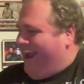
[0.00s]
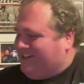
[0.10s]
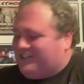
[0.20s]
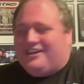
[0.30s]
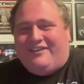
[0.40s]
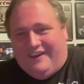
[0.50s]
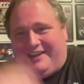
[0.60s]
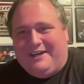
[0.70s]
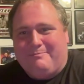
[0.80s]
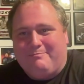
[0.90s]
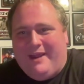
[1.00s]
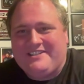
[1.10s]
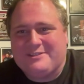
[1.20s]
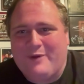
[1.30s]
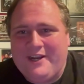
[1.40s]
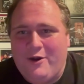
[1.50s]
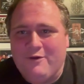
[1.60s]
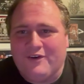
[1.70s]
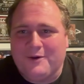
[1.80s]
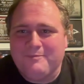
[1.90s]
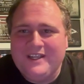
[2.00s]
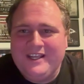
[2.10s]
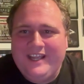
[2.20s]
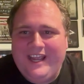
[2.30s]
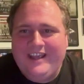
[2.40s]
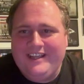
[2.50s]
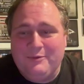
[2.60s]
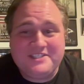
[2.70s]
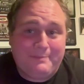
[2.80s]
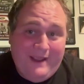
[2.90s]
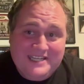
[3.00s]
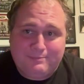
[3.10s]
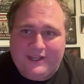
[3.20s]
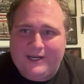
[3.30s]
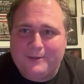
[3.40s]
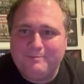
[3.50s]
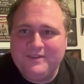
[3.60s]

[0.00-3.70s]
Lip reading: And sure enough, he makes his way over. It was the bass player,